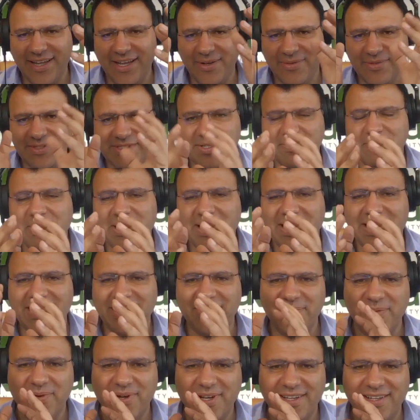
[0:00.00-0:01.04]
I was the
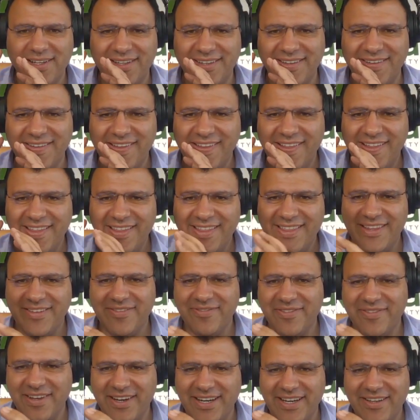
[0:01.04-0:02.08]
planning one, the
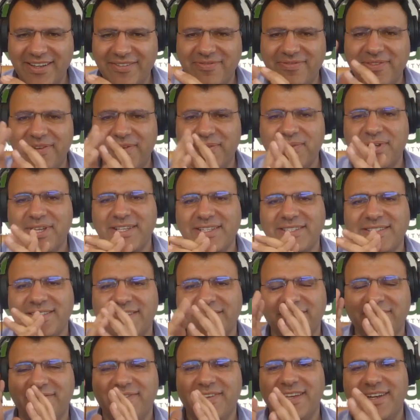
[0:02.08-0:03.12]
very focused,
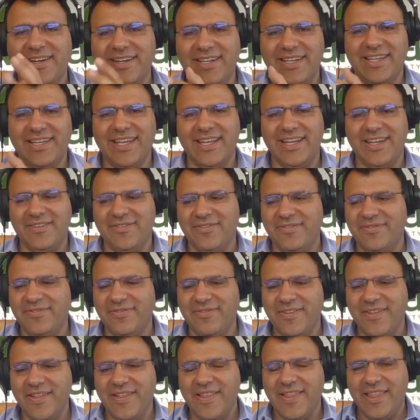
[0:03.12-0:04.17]
the very kind of